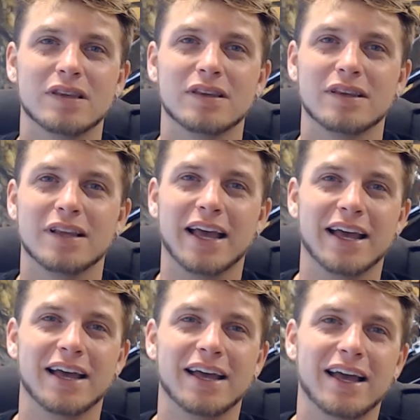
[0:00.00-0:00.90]

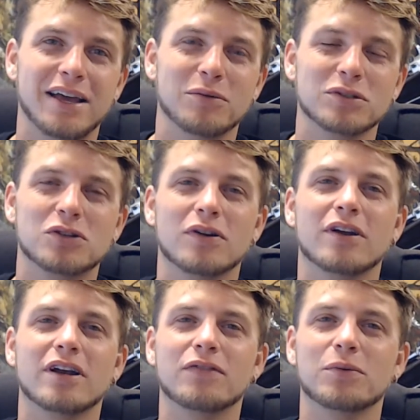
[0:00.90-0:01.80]
Hey, what's going on
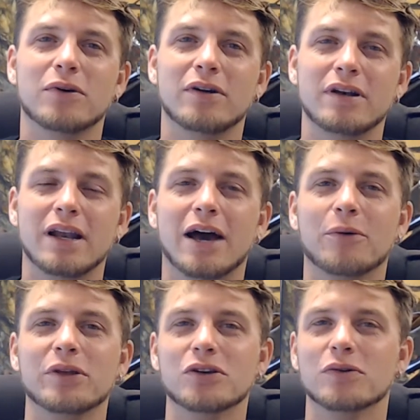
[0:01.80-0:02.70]
everyone? How we
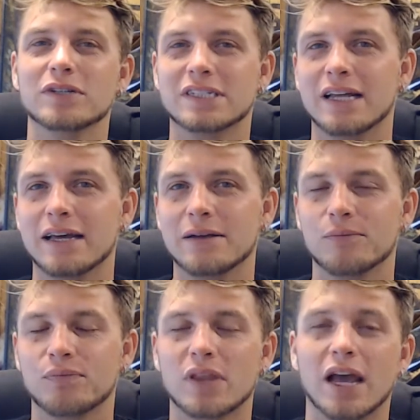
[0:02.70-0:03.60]
doing today?
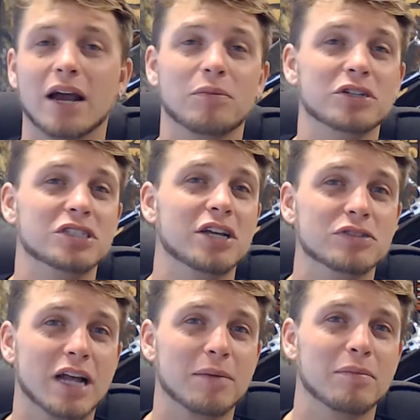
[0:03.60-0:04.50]
I appreciate you
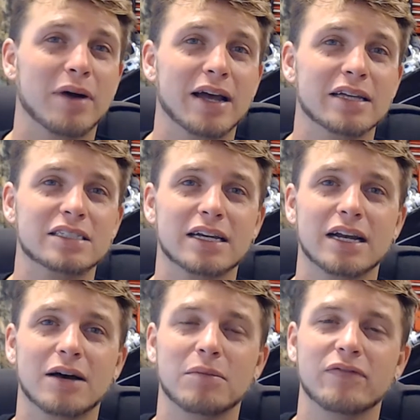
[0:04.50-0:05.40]
stopping by and checking
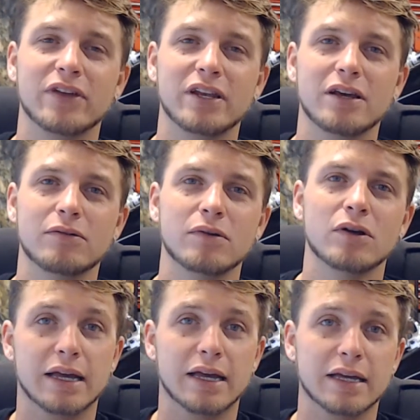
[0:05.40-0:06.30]
out my video.
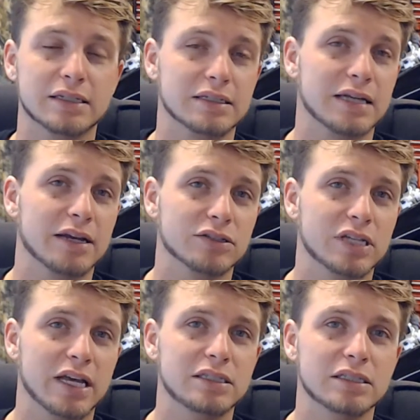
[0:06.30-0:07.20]
As the title
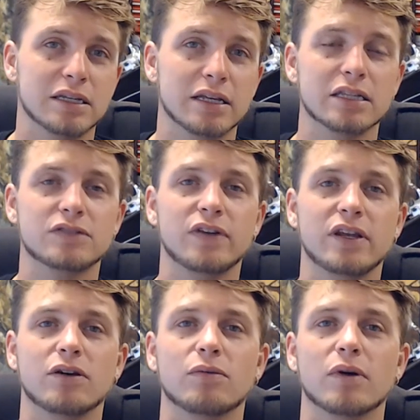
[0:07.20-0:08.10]
states, in this
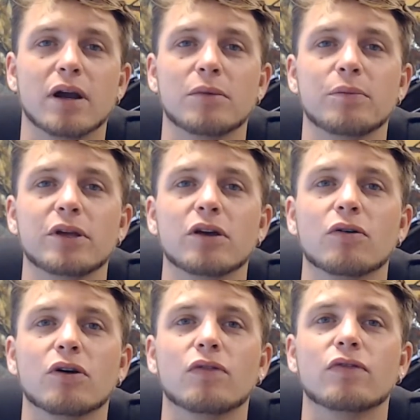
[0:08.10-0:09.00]
video, what I'm going to be going
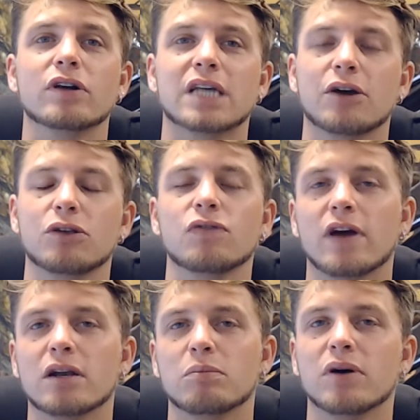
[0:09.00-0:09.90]
over is how you find
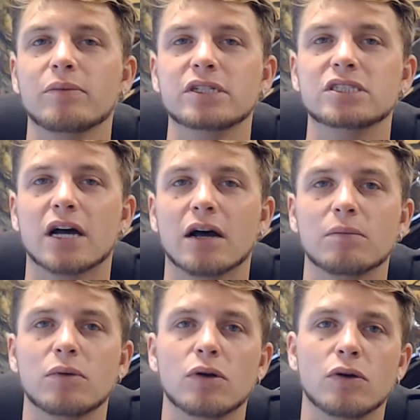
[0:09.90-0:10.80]
a plumbing job
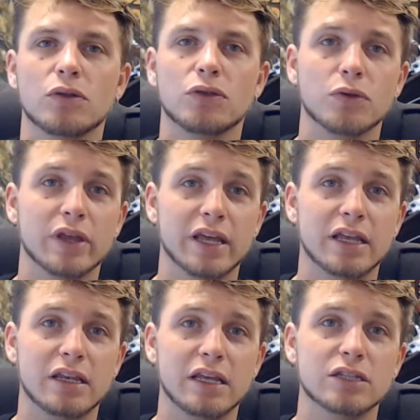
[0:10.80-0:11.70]
through the
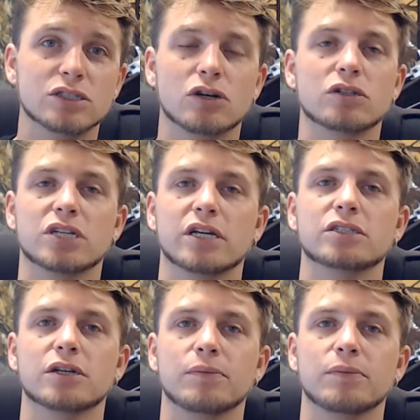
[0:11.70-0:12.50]
Indeed search engine.